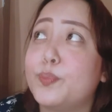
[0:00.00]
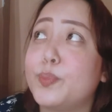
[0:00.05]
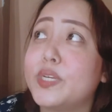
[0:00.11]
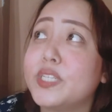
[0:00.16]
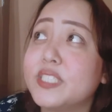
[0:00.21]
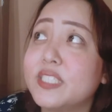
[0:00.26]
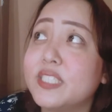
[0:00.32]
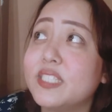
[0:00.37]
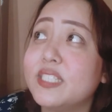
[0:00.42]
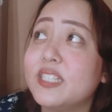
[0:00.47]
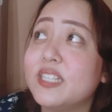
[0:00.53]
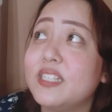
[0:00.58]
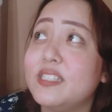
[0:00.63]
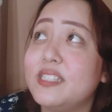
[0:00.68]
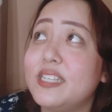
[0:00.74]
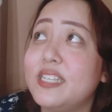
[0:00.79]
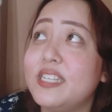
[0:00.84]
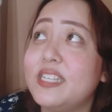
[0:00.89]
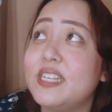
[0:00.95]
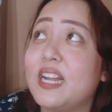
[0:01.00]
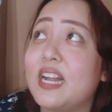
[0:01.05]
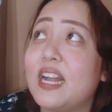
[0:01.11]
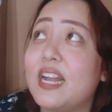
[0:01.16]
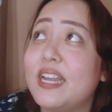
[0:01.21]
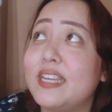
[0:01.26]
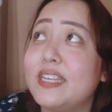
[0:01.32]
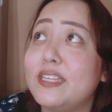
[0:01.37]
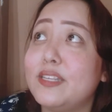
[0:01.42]
Personally,
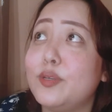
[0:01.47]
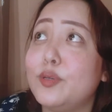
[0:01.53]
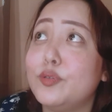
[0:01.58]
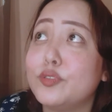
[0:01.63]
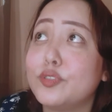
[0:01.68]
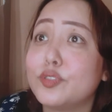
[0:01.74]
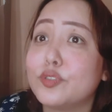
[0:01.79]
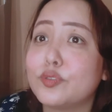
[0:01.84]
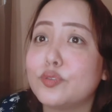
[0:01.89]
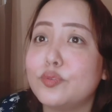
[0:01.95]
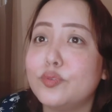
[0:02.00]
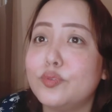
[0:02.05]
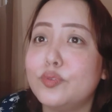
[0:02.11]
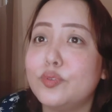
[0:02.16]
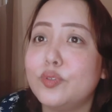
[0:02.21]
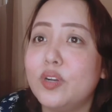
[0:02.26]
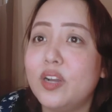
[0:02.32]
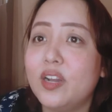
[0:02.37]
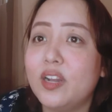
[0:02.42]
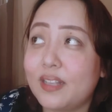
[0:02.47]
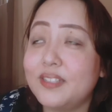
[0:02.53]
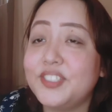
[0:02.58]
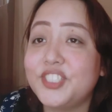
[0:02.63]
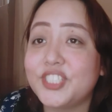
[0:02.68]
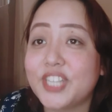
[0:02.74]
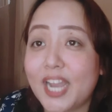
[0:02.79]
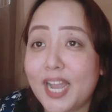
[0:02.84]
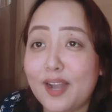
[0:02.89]
I used to
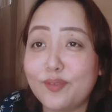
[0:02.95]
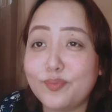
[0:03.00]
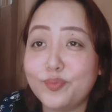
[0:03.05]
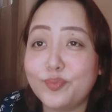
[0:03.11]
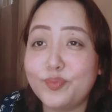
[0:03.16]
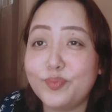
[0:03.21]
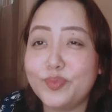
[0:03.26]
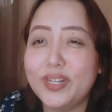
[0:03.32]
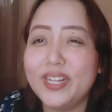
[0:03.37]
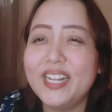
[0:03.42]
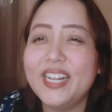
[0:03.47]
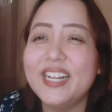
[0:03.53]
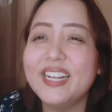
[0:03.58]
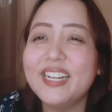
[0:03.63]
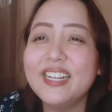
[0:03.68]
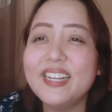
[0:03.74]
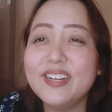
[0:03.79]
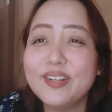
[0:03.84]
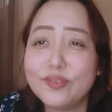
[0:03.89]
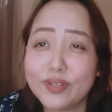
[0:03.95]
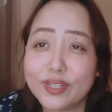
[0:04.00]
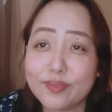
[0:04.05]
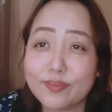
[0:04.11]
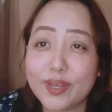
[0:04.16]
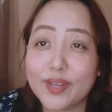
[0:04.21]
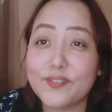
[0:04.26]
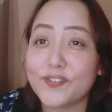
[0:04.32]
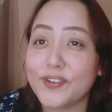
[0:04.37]
jam
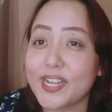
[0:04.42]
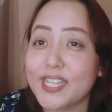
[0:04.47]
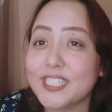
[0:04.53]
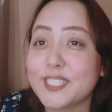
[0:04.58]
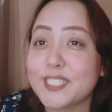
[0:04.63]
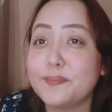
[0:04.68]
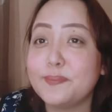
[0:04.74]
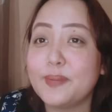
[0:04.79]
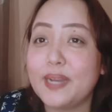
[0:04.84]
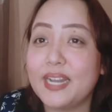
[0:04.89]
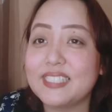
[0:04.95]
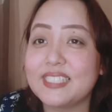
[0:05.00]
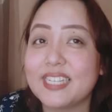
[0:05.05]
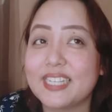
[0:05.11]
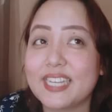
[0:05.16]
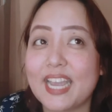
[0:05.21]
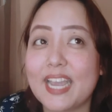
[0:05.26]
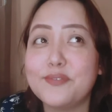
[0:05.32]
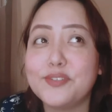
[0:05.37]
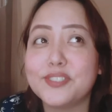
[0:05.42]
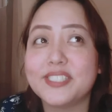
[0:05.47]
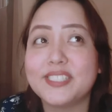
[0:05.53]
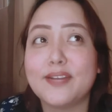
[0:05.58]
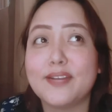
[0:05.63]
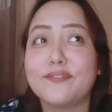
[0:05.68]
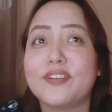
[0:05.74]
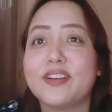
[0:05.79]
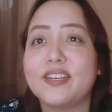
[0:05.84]
with my friends' bands. Like, I was
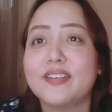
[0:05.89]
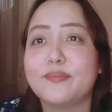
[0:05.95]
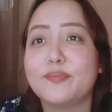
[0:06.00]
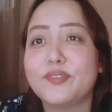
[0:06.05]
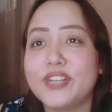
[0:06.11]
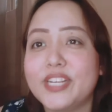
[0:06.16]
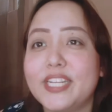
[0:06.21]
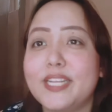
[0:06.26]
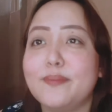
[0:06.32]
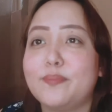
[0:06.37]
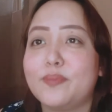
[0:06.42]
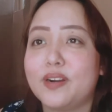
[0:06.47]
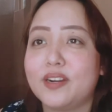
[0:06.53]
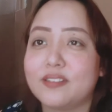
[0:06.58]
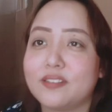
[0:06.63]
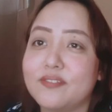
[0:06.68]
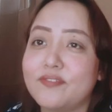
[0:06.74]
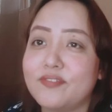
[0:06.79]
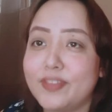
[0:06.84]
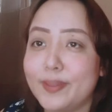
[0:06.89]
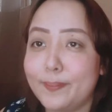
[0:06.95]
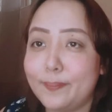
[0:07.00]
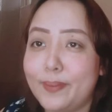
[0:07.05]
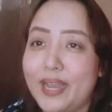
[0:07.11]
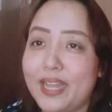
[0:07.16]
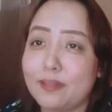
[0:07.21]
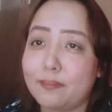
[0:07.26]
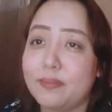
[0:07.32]
never really part of the
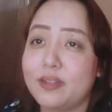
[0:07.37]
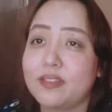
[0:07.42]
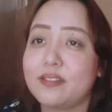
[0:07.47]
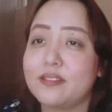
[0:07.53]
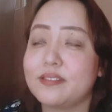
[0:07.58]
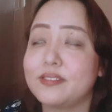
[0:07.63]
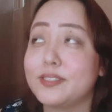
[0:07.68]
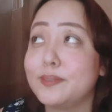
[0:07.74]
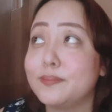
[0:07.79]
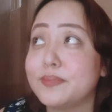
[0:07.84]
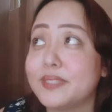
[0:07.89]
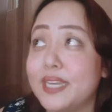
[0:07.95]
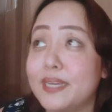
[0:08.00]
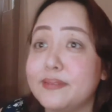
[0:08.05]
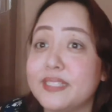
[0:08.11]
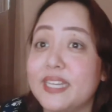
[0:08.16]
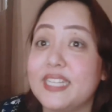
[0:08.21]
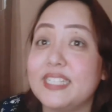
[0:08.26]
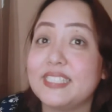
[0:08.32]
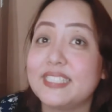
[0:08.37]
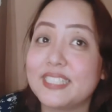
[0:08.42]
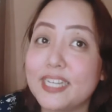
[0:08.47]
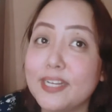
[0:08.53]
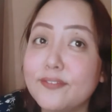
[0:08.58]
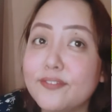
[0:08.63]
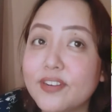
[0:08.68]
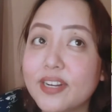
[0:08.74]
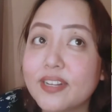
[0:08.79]
band, but sometimes I
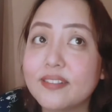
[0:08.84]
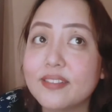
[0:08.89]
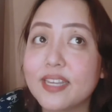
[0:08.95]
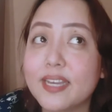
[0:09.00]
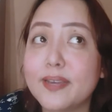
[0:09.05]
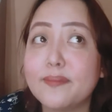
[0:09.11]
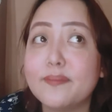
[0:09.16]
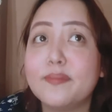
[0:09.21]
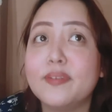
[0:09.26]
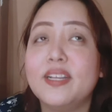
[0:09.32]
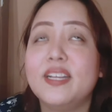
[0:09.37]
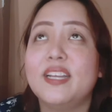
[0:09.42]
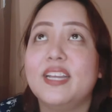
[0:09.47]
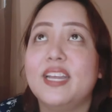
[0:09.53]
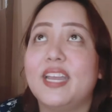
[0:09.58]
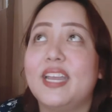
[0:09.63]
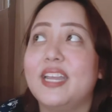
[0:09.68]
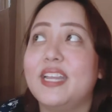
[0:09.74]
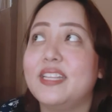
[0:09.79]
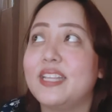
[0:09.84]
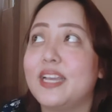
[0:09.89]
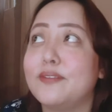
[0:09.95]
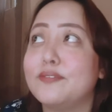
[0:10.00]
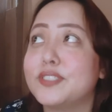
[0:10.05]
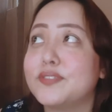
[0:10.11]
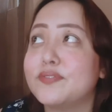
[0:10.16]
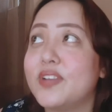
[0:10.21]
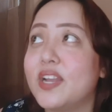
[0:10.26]
sing for them. And
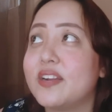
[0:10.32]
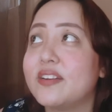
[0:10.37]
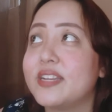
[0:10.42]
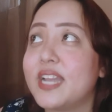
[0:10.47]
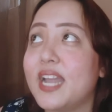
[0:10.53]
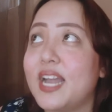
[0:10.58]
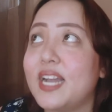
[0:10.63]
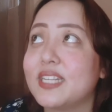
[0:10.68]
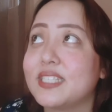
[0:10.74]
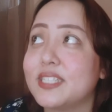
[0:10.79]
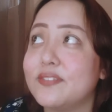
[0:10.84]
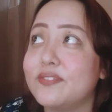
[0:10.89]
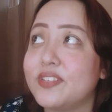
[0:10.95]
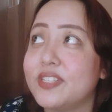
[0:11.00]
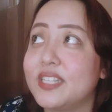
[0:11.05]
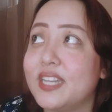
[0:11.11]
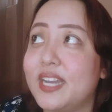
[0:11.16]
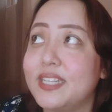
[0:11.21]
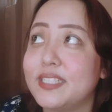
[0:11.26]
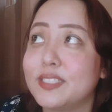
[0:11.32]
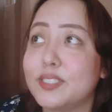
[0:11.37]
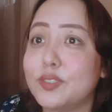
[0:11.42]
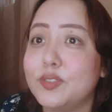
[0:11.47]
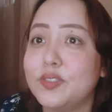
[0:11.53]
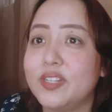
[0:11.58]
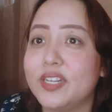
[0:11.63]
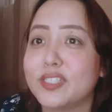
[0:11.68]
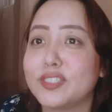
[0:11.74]
I was very active in high
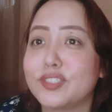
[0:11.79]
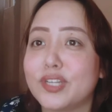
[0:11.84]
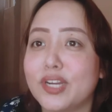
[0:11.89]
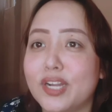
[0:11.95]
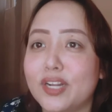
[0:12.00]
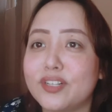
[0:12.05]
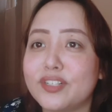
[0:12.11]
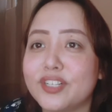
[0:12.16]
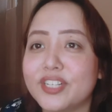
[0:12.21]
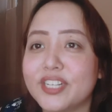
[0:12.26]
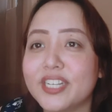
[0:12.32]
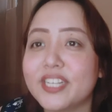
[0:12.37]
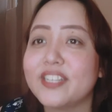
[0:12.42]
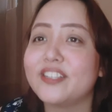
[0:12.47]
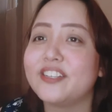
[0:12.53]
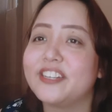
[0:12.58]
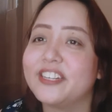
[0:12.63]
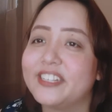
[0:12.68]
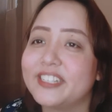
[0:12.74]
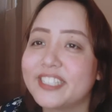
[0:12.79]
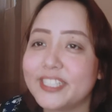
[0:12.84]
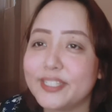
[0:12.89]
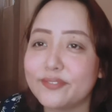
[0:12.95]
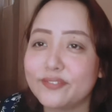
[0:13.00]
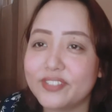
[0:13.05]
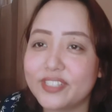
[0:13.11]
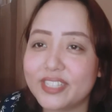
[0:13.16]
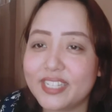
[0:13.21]
school extracurricular
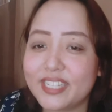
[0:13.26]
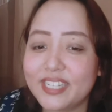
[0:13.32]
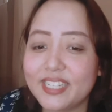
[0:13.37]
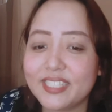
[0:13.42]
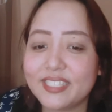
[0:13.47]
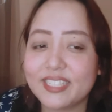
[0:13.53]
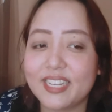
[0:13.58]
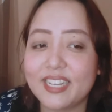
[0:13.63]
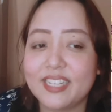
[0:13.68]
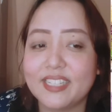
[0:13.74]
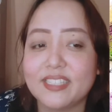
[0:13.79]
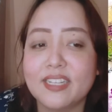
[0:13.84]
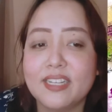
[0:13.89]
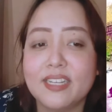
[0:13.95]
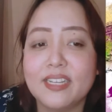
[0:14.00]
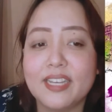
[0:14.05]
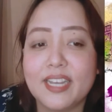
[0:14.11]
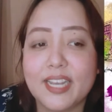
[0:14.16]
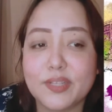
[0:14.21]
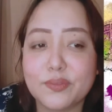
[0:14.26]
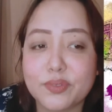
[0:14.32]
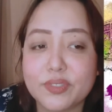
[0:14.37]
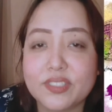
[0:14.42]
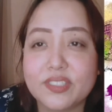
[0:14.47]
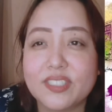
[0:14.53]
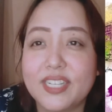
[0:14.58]
activities, and it was